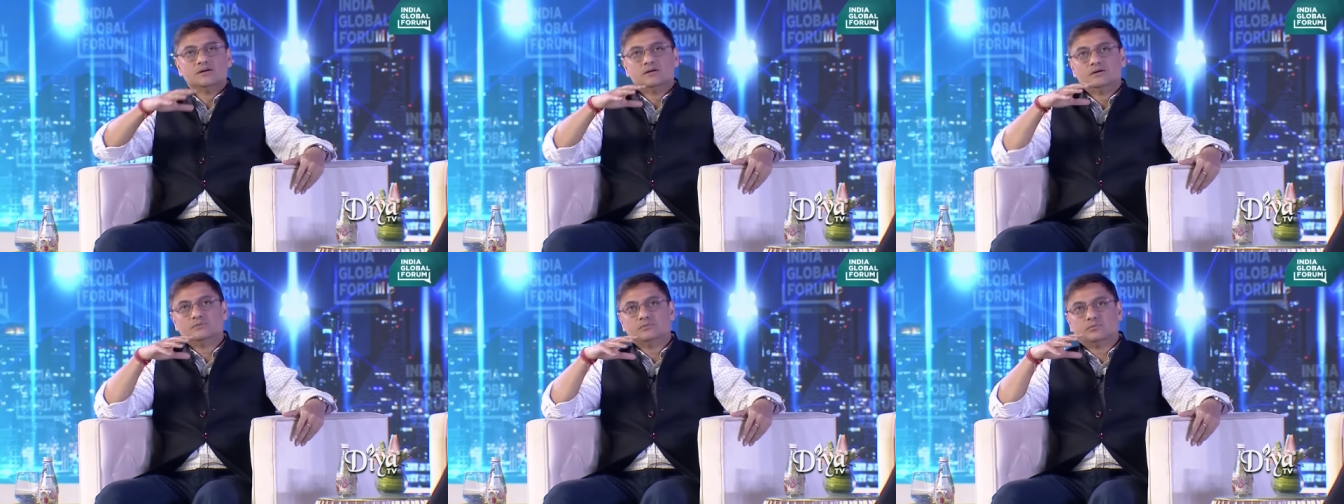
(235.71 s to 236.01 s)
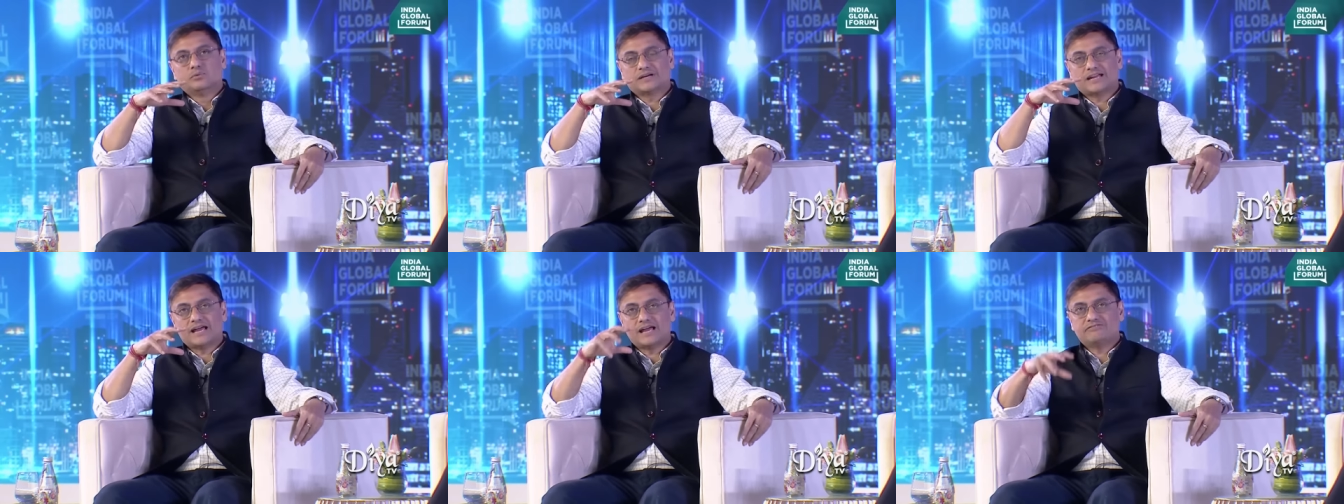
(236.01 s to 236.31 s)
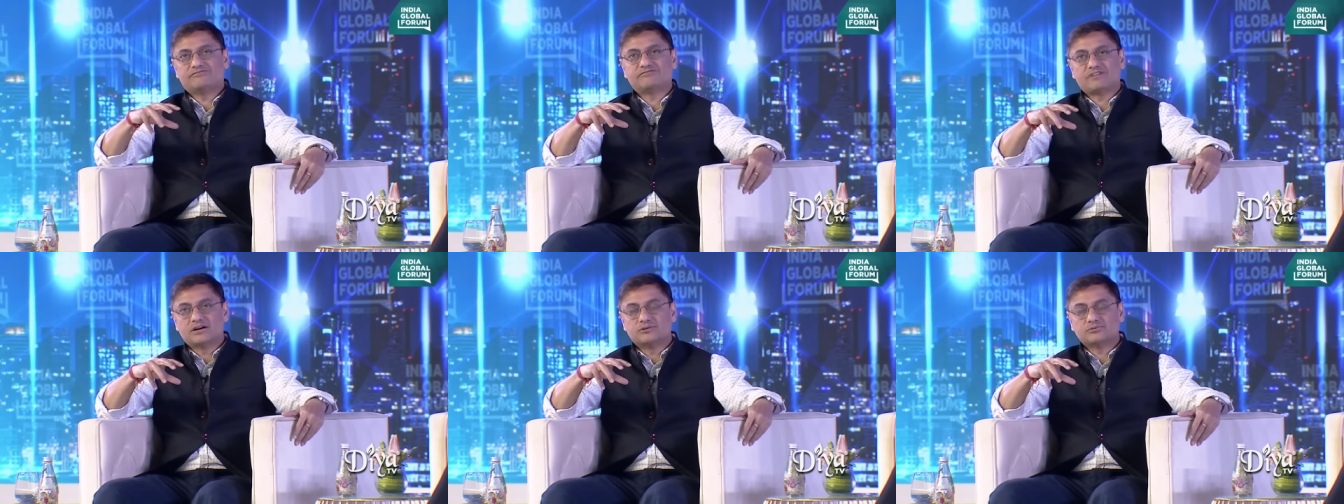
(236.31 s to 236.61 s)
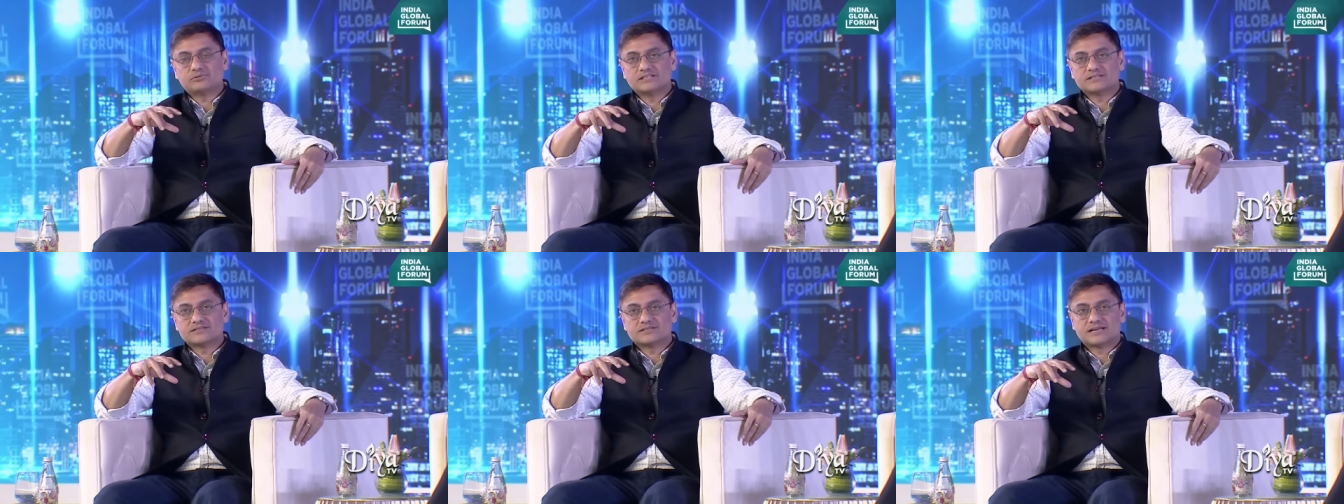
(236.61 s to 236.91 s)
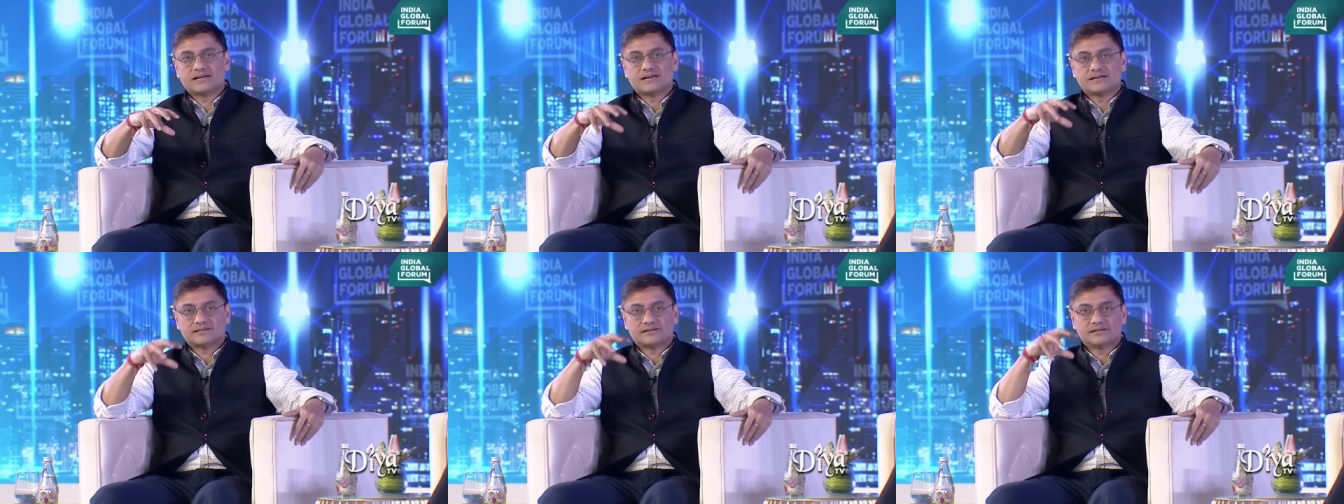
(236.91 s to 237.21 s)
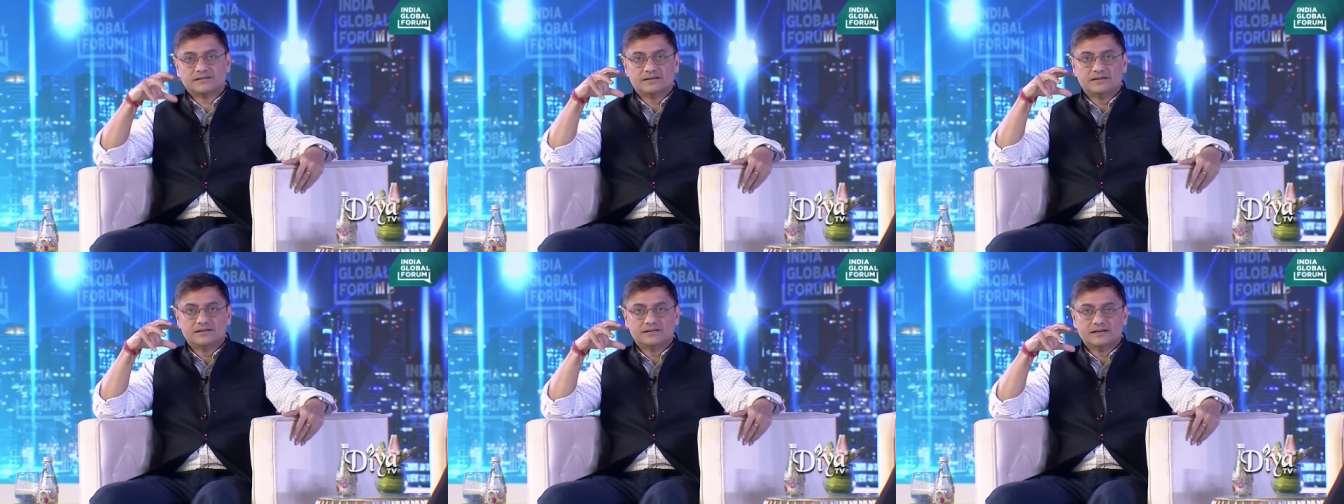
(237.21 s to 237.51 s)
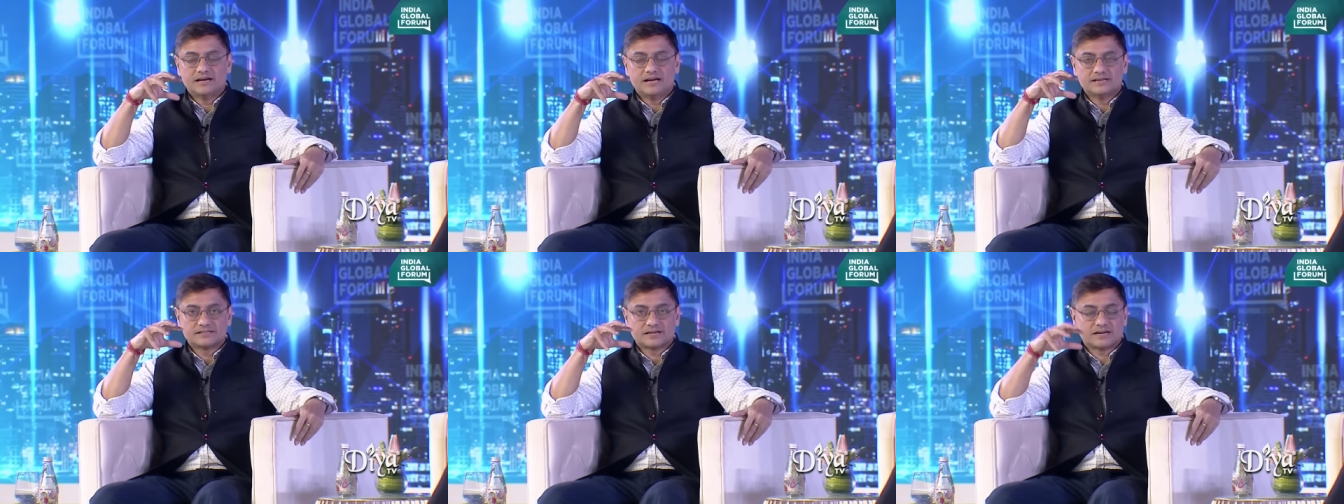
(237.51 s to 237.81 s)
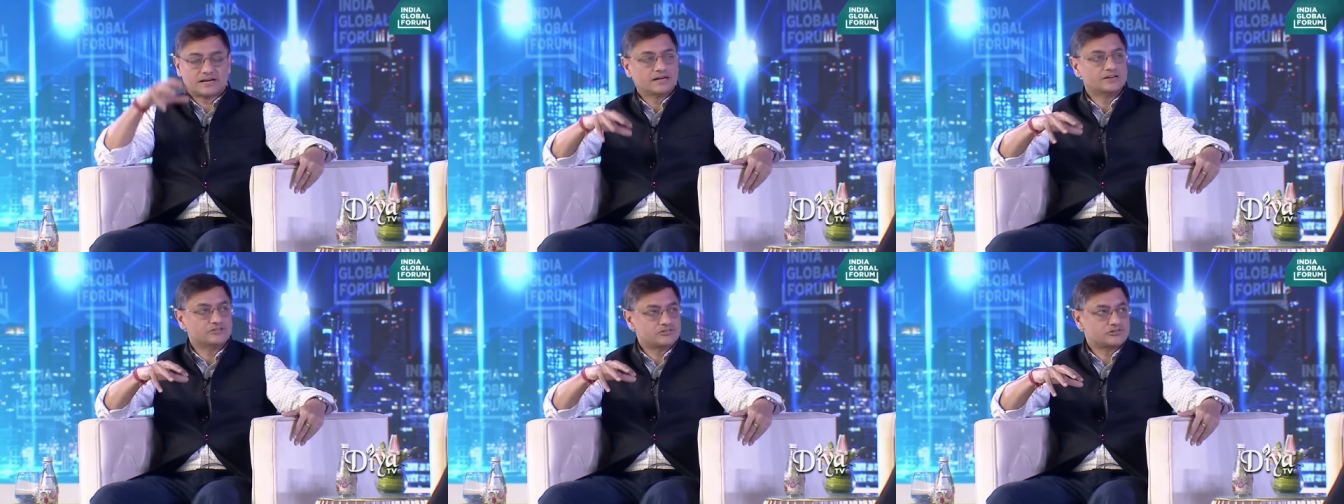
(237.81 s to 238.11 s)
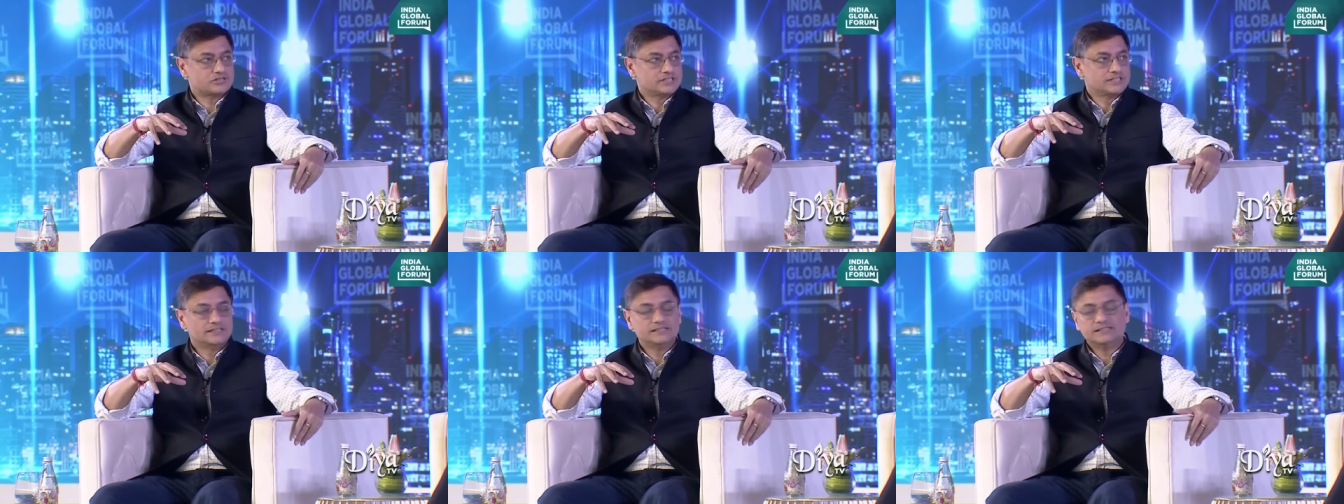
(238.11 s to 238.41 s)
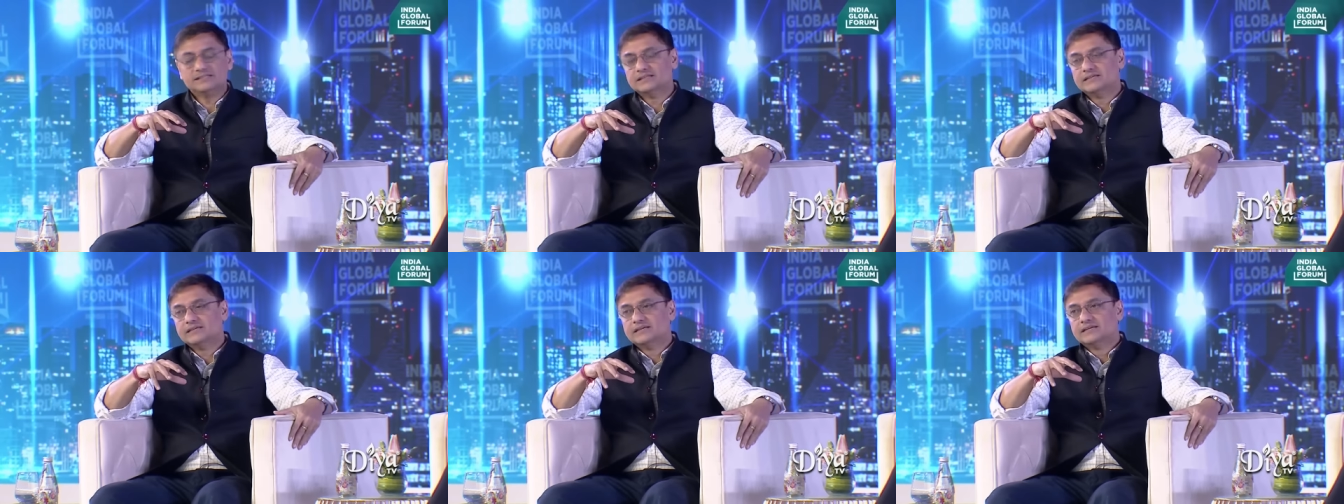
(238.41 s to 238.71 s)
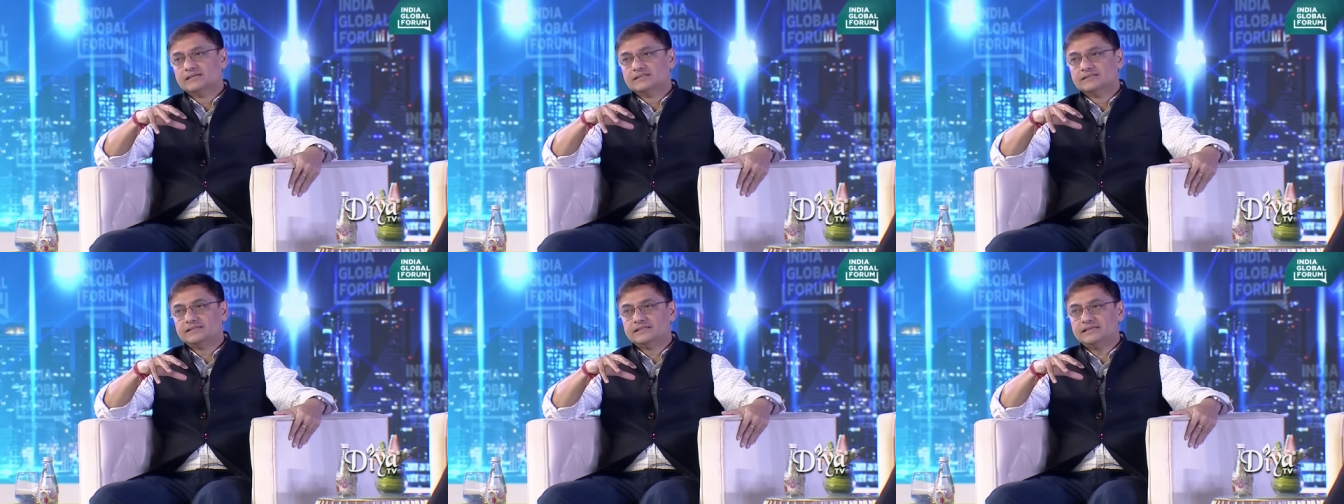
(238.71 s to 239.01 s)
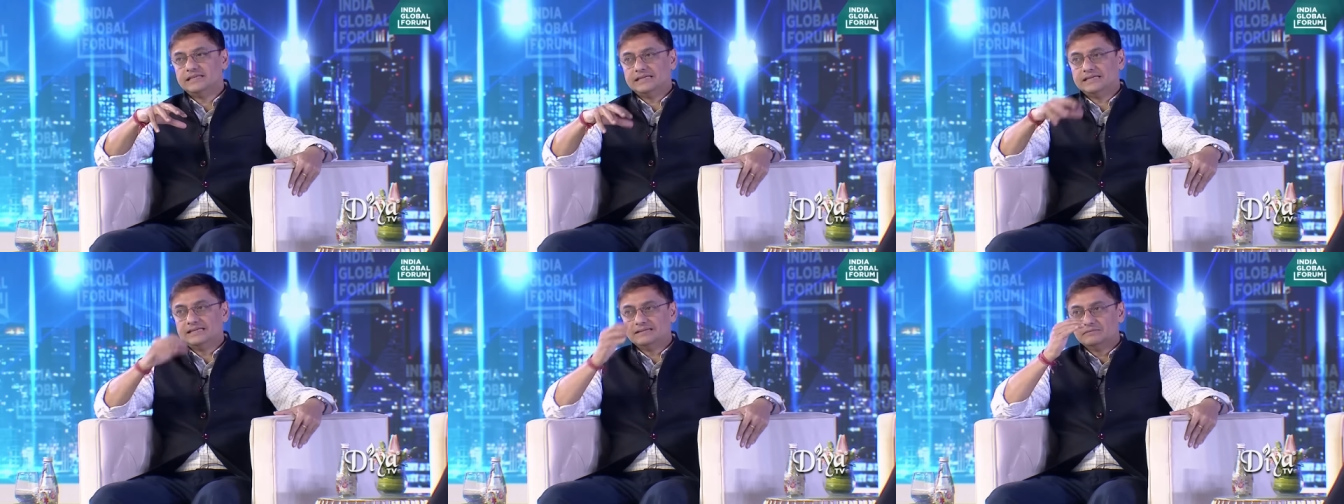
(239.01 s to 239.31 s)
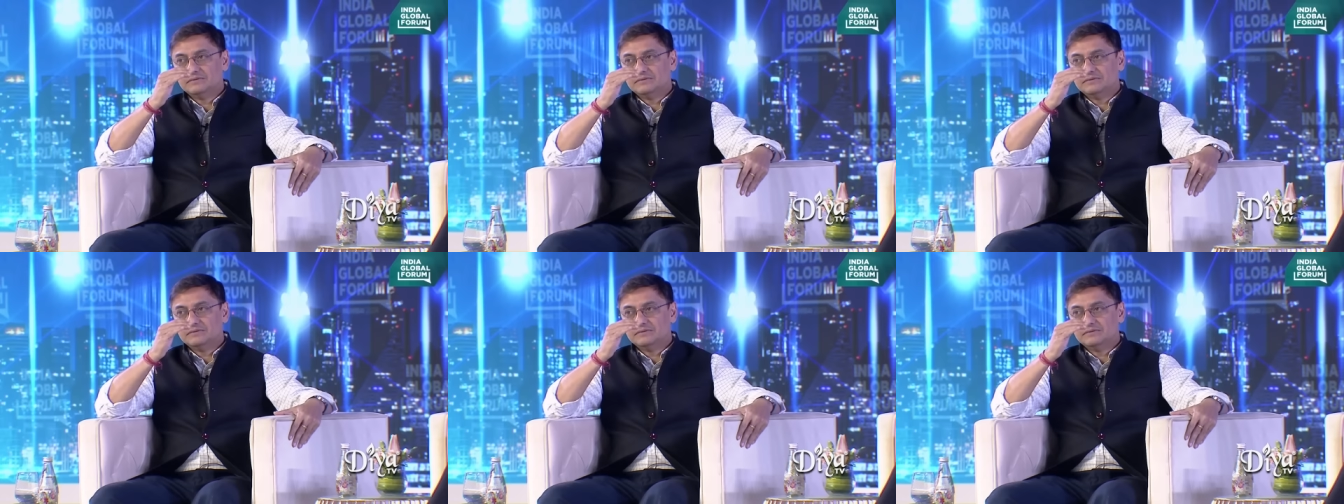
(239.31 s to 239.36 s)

what I have found is that as a country, the